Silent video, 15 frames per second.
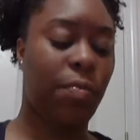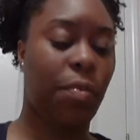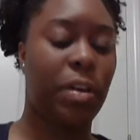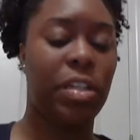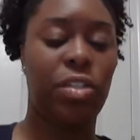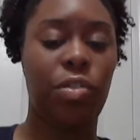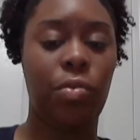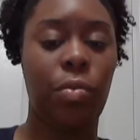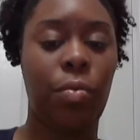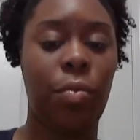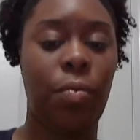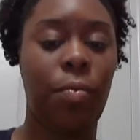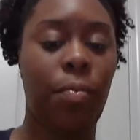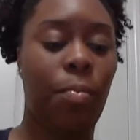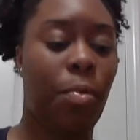
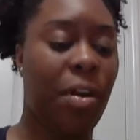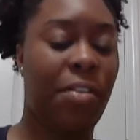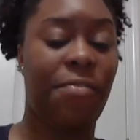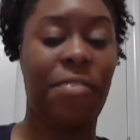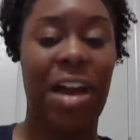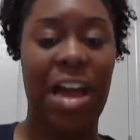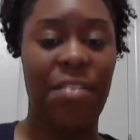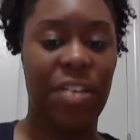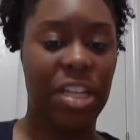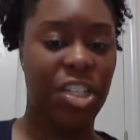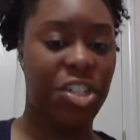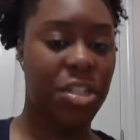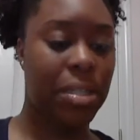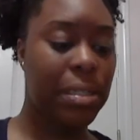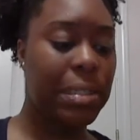42.5
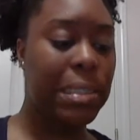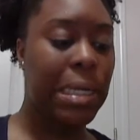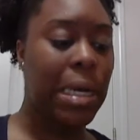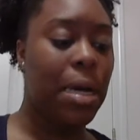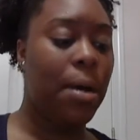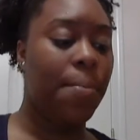inches.